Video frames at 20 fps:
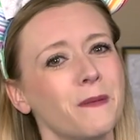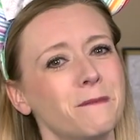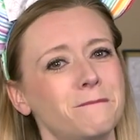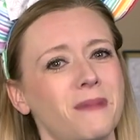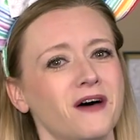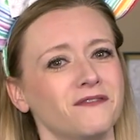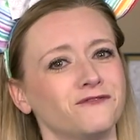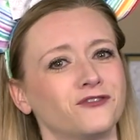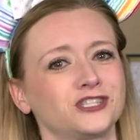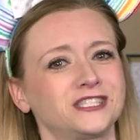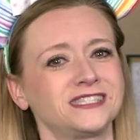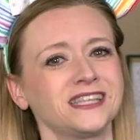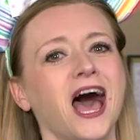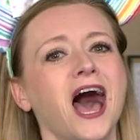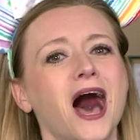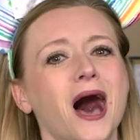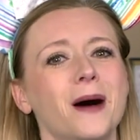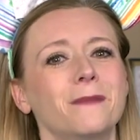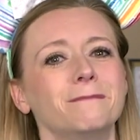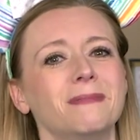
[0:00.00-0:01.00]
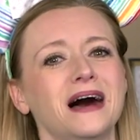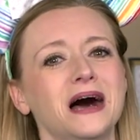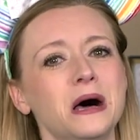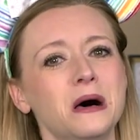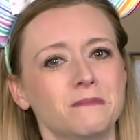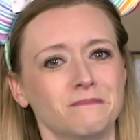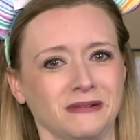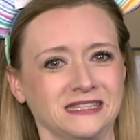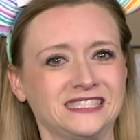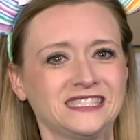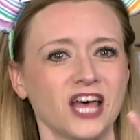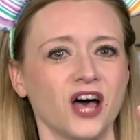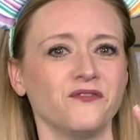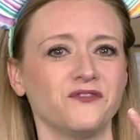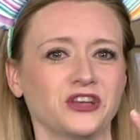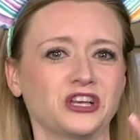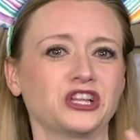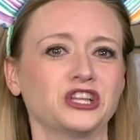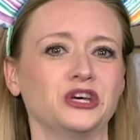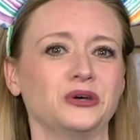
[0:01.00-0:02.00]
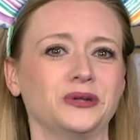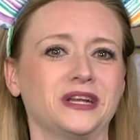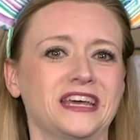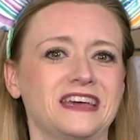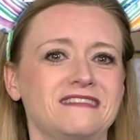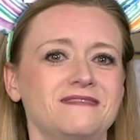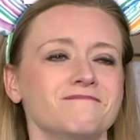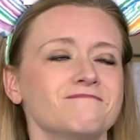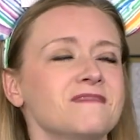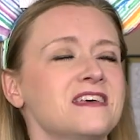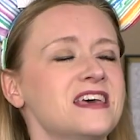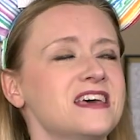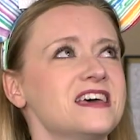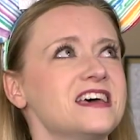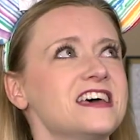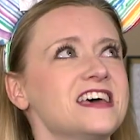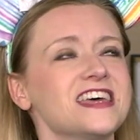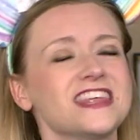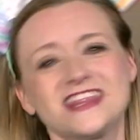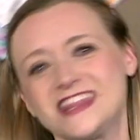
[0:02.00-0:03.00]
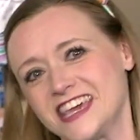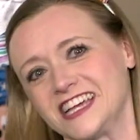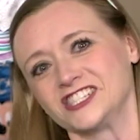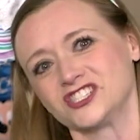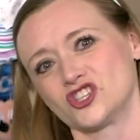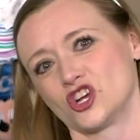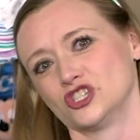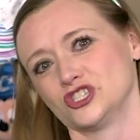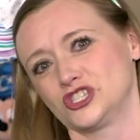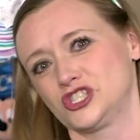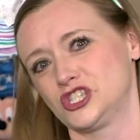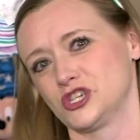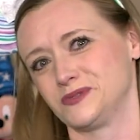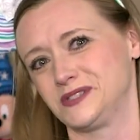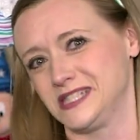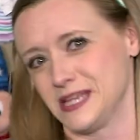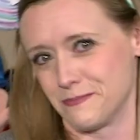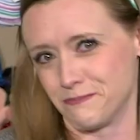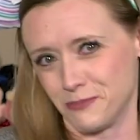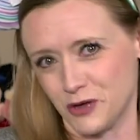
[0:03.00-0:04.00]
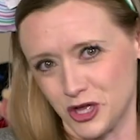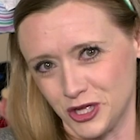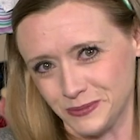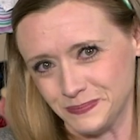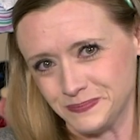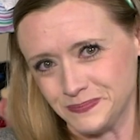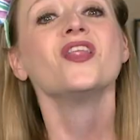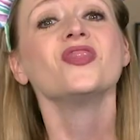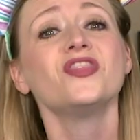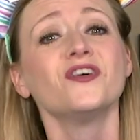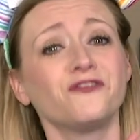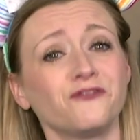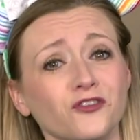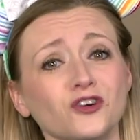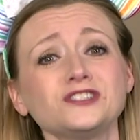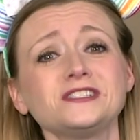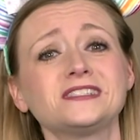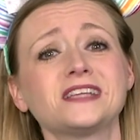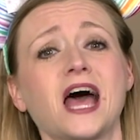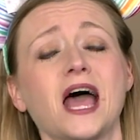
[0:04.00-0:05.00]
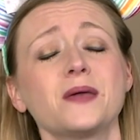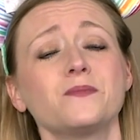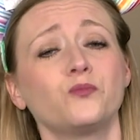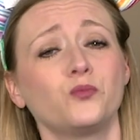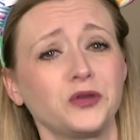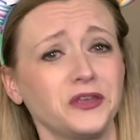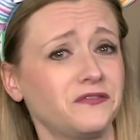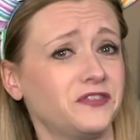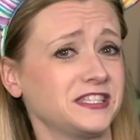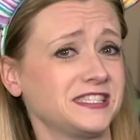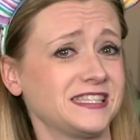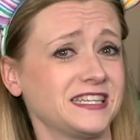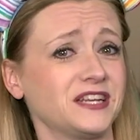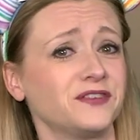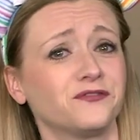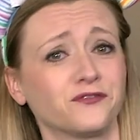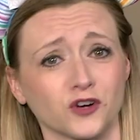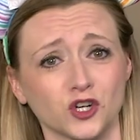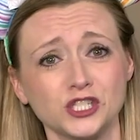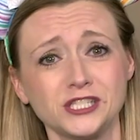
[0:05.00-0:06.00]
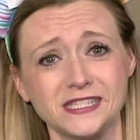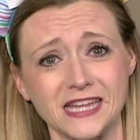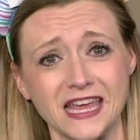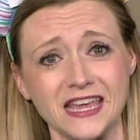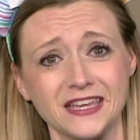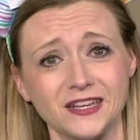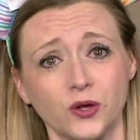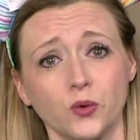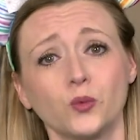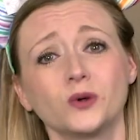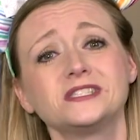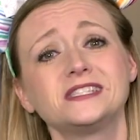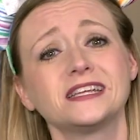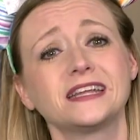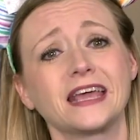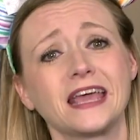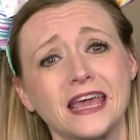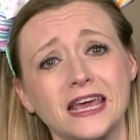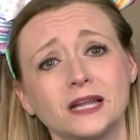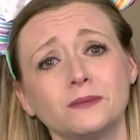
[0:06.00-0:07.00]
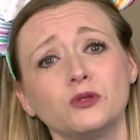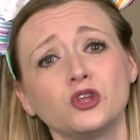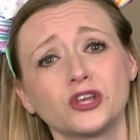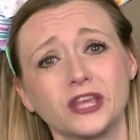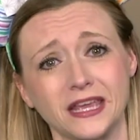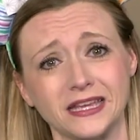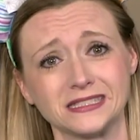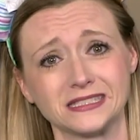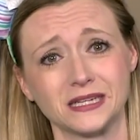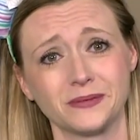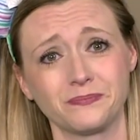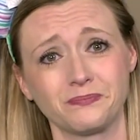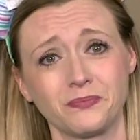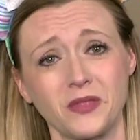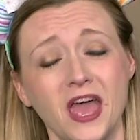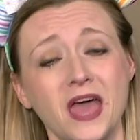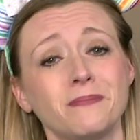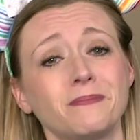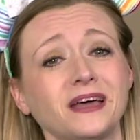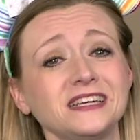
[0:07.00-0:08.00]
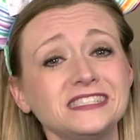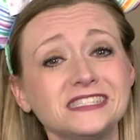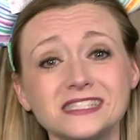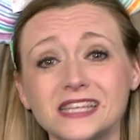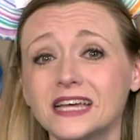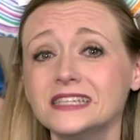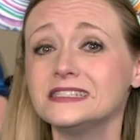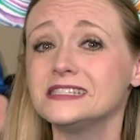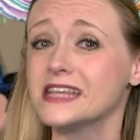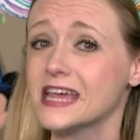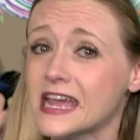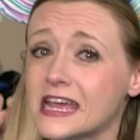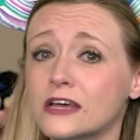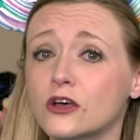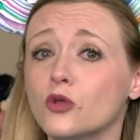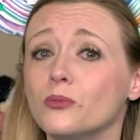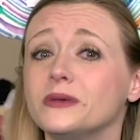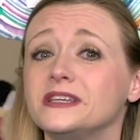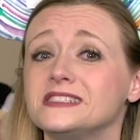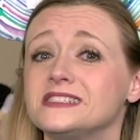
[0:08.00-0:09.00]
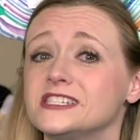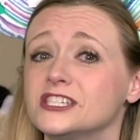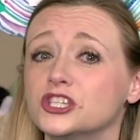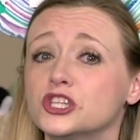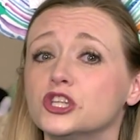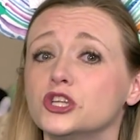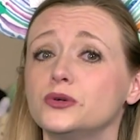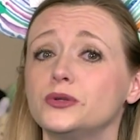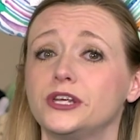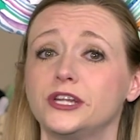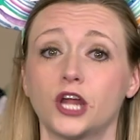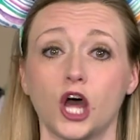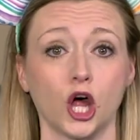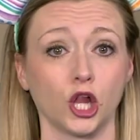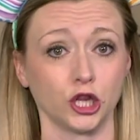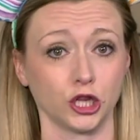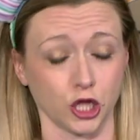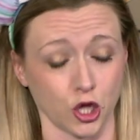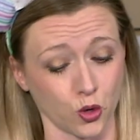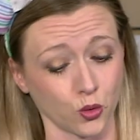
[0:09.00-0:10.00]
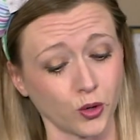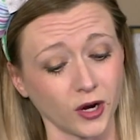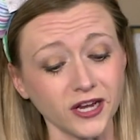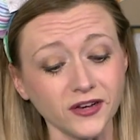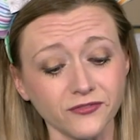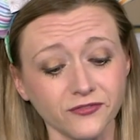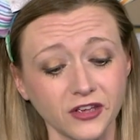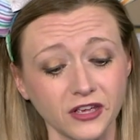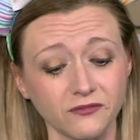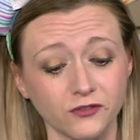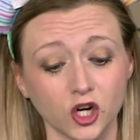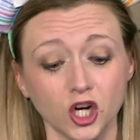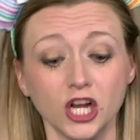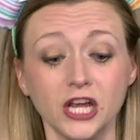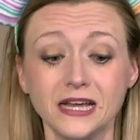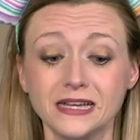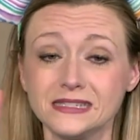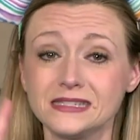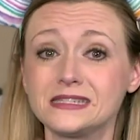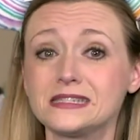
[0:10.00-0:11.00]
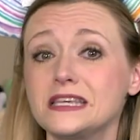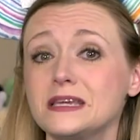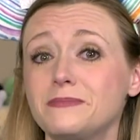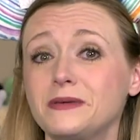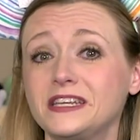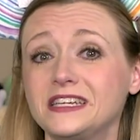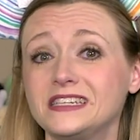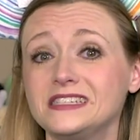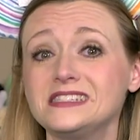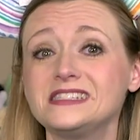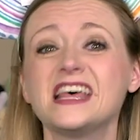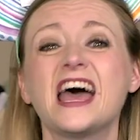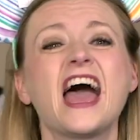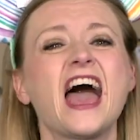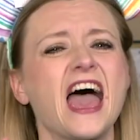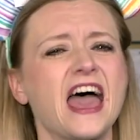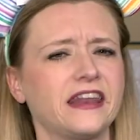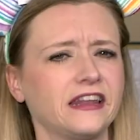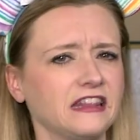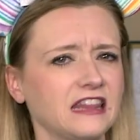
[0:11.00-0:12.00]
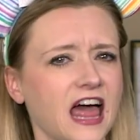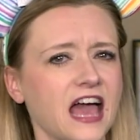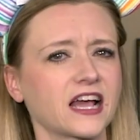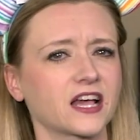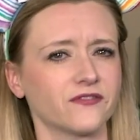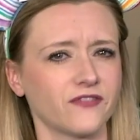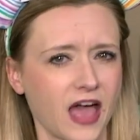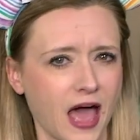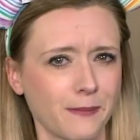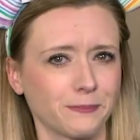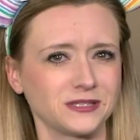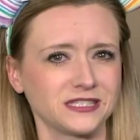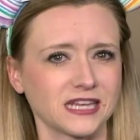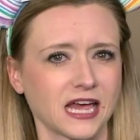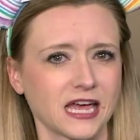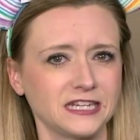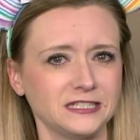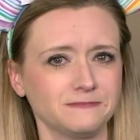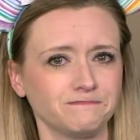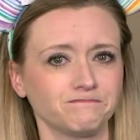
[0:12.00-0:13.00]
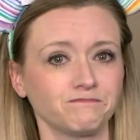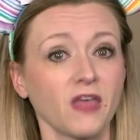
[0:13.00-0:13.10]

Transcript: But for some, myself included, things aren't so simple. The first time we visited first aid was at Animal Kingdom, and my son's ailments included a low-grade fever, sleepiness, and a lack of appetite.